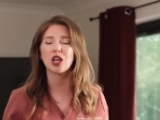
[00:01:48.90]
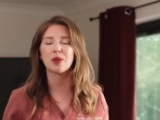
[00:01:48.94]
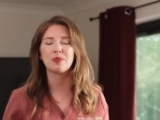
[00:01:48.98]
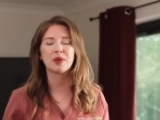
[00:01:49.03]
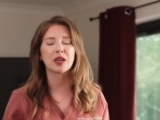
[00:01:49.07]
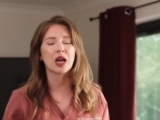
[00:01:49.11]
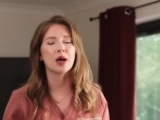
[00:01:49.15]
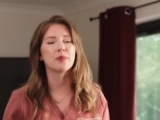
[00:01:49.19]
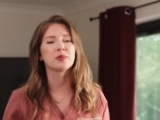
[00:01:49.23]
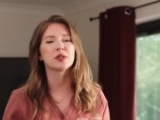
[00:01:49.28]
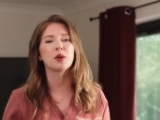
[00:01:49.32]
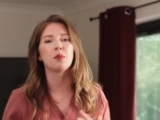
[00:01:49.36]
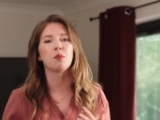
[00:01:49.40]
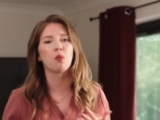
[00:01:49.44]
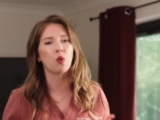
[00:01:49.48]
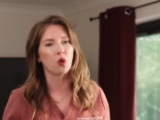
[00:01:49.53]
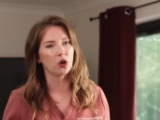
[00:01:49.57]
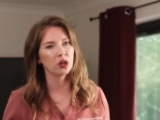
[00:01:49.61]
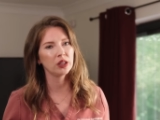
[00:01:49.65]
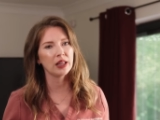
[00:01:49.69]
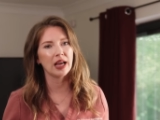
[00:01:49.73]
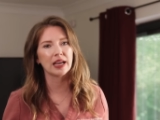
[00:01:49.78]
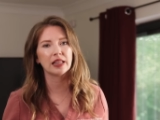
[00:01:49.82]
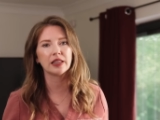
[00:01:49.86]
it becomes more
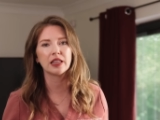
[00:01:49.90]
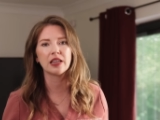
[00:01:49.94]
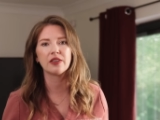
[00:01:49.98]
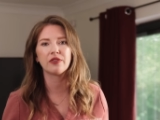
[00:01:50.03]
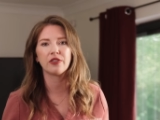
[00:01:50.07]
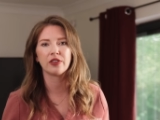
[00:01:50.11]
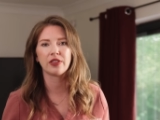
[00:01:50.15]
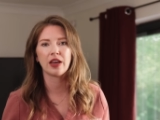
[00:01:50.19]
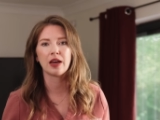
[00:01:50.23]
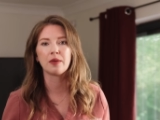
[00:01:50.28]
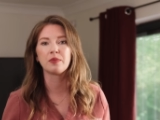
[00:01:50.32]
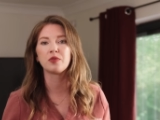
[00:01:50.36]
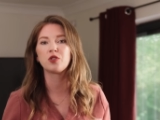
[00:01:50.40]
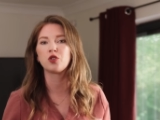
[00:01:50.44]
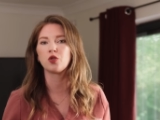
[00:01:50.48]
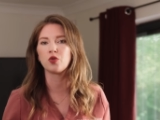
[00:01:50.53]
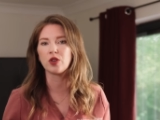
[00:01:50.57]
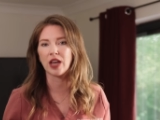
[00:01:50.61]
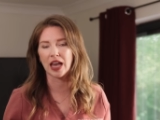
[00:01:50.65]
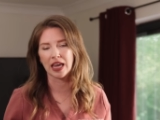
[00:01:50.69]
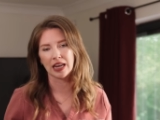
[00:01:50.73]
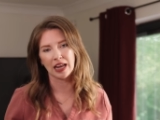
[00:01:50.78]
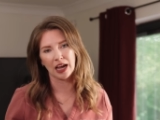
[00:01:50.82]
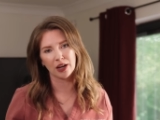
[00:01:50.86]
likely for them to
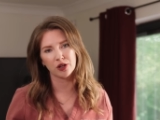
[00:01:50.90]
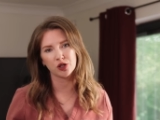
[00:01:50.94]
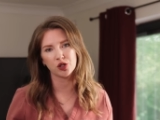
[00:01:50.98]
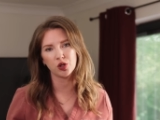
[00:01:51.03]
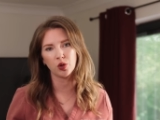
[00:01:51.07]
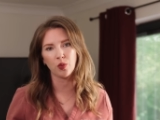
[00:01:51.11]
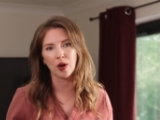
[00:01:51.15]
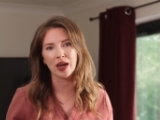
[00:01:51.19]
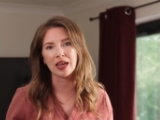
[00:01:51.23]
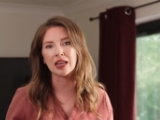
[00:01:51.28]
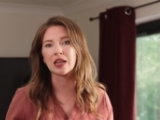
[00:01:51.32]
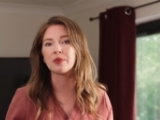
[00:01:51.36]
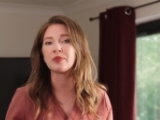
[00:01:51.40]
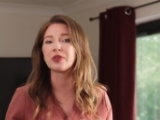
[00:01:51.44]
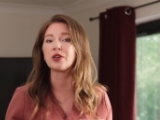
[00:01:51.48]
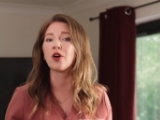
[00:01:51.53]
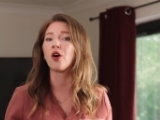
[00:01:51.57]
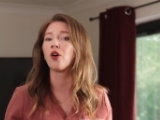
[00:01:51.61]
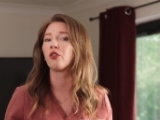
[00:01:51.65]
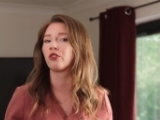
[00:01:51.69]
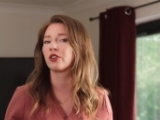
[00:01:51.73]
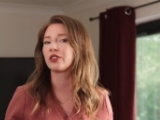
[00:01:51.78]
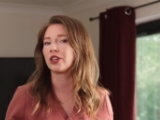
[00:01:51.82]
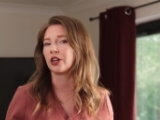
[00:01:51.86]
gain extra weight and be
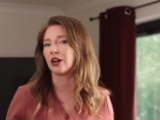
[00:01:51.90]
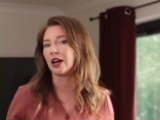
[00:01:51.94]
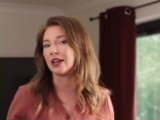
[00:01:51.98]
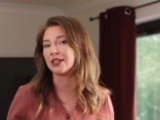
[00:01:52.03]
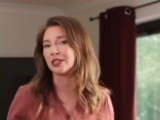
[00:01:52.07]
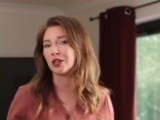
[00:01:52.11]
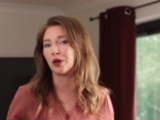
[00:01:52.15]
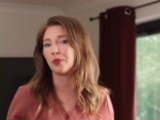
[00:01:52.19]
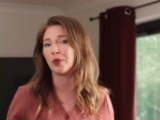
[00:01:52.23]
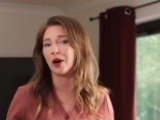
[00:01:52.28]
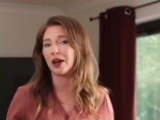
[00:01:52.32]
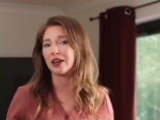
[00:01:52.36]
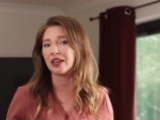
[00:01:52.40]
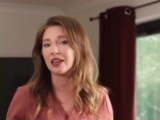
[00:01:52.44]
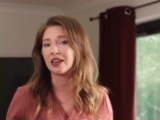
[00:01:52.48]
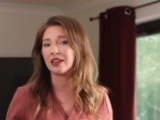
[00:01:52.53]
over their ideal body